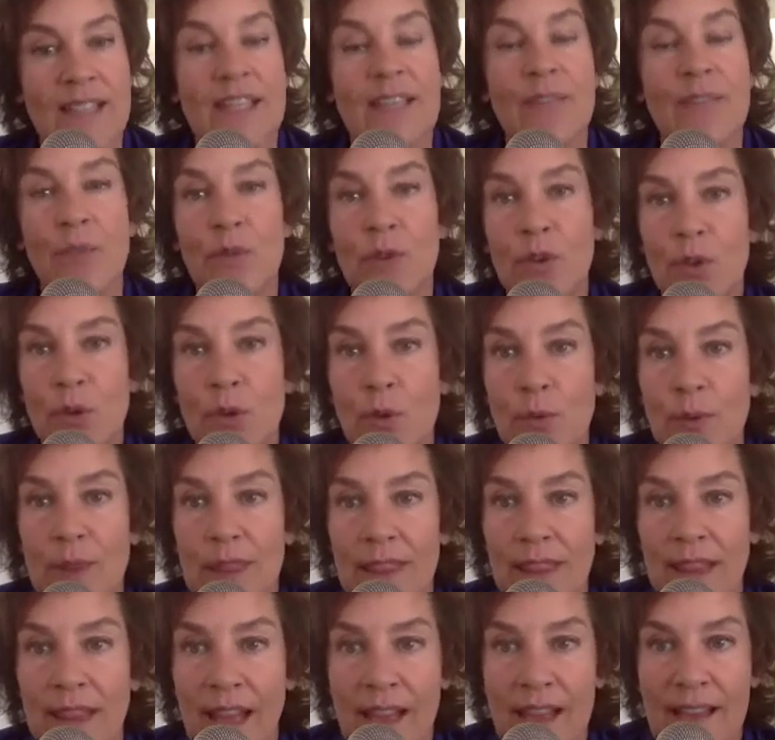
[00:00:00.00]
If you
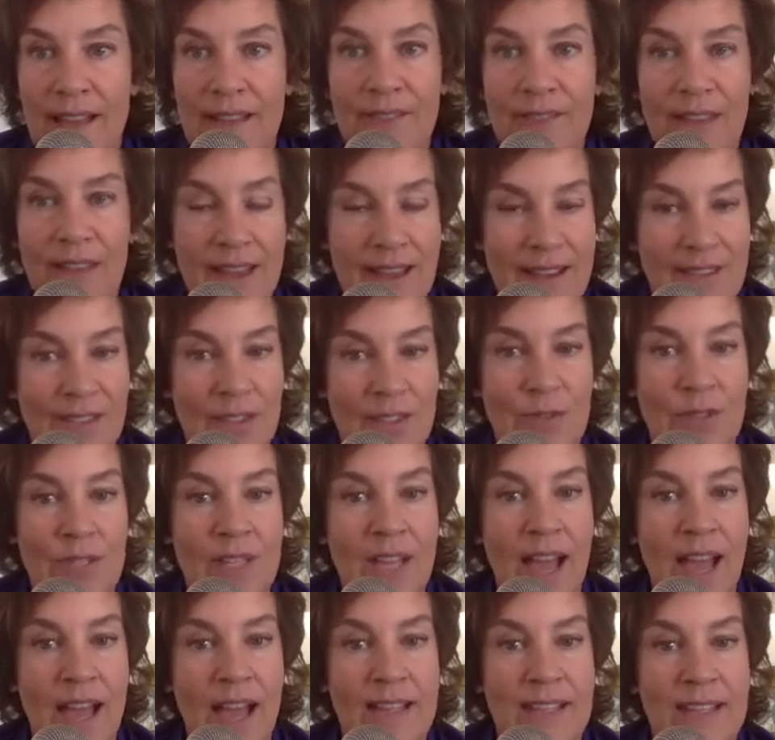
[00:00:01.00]
love
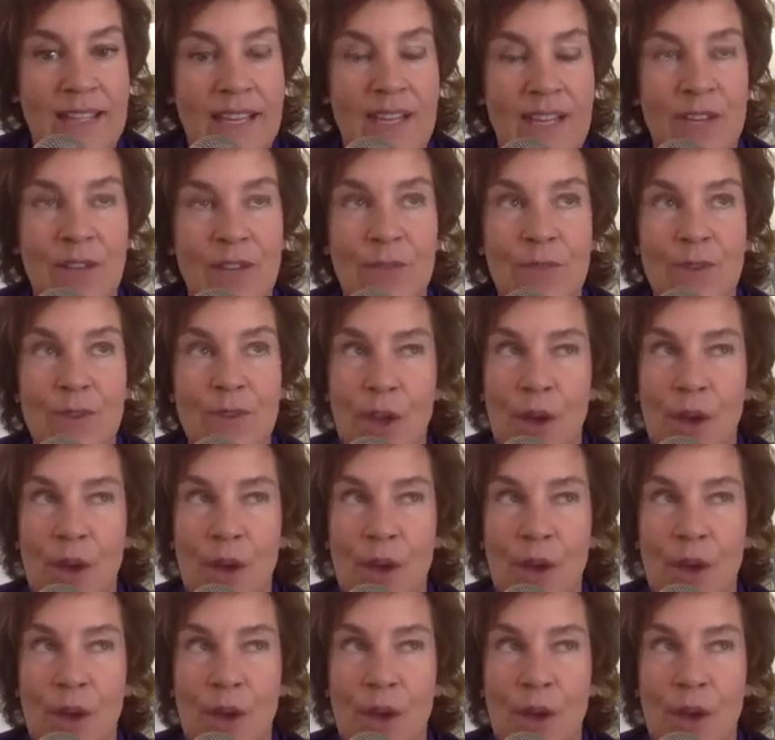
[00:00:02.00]
exercise and